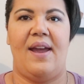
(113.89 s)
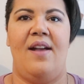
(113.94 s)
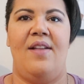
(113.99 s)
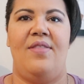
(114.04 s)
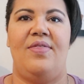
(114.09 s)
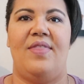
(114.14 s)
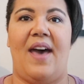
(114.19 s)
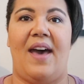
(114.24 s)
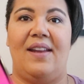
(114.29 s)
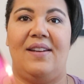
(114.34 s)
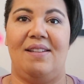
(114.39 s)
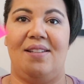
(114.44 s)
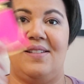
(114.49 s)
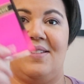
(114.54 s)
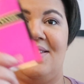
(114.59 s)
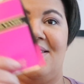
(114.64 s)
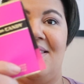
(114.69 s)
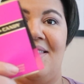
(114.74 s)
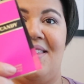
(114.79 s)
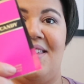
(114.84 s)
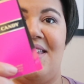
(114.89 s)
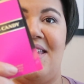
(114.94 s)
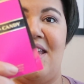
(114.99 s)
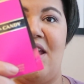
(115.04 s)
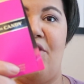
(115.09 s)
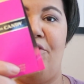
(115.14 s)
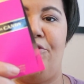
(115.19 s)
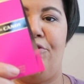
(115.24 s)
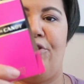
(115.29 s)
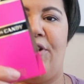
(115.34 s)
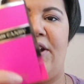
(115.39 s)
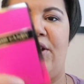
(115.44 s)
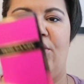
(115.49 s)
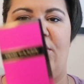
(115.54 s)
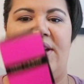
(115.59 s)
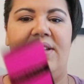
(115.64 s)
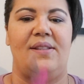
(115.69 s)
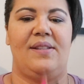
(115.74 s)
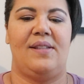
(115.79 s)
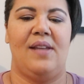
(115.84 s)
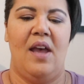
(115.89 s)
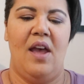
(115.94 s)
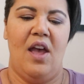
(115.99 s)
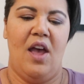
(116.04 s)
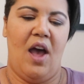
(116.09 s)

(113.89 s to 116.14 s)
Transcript: and that is the fragrance.